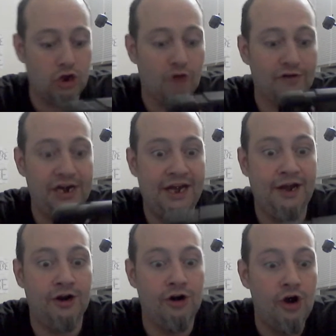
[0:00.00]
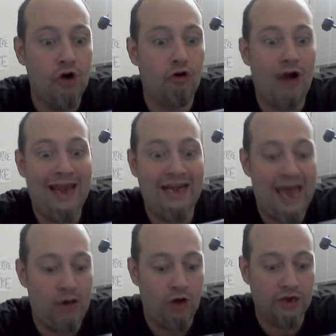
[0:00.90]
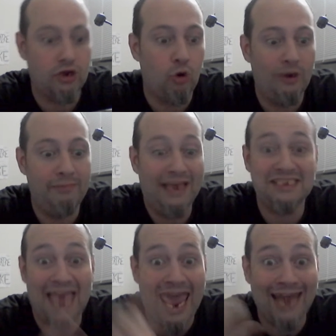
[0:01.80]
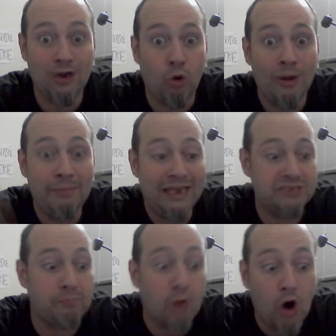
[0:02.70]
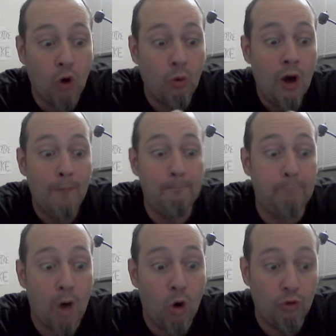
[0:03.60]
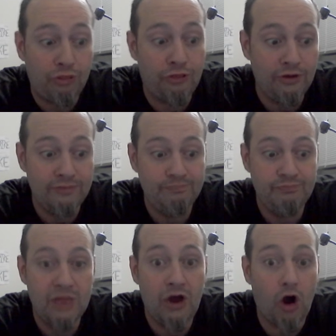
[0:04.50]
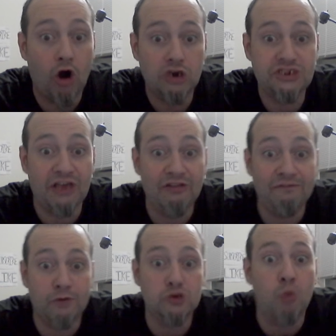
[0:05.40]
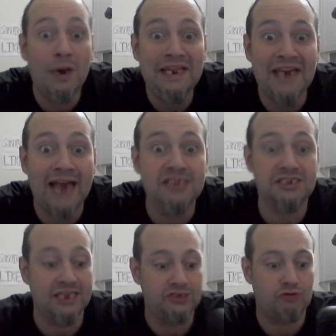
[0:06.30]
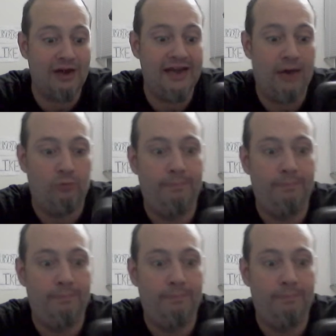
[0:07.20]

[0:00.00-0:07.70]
over here right now on Coinbase and Coinbase Pro, both are selling for 29 cents right now.